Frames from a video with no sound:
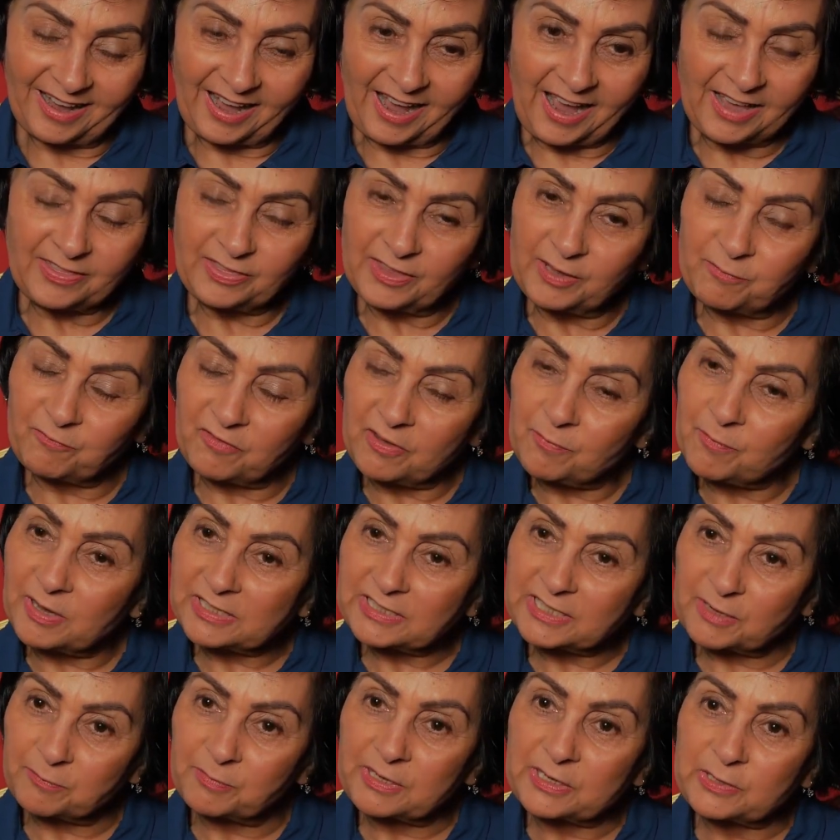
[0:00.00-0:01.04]
I think we
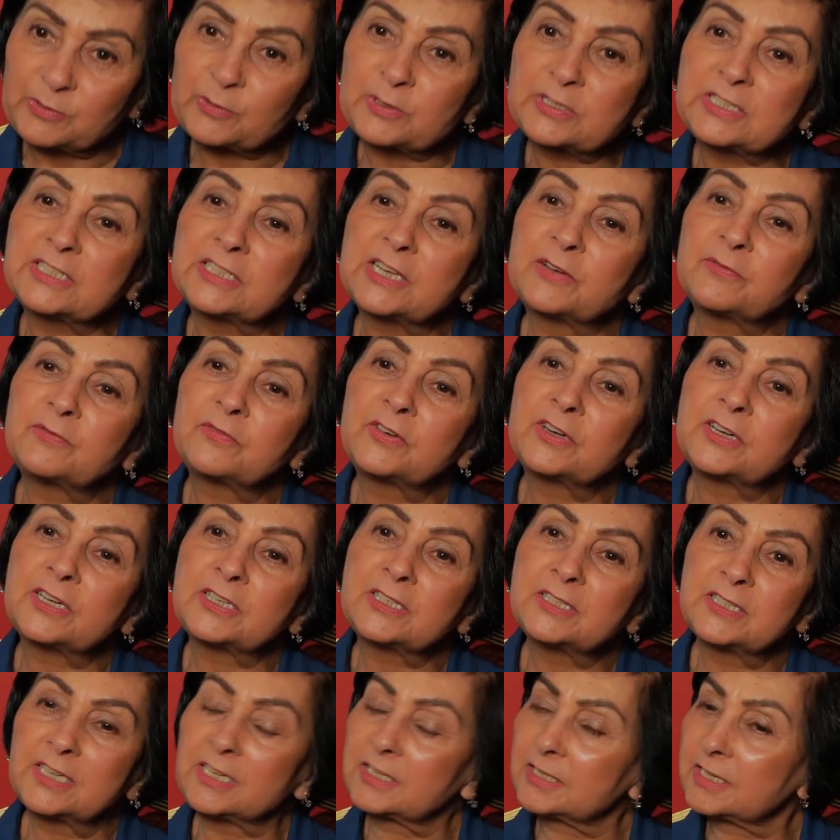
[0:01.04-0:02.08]
must have been using the word,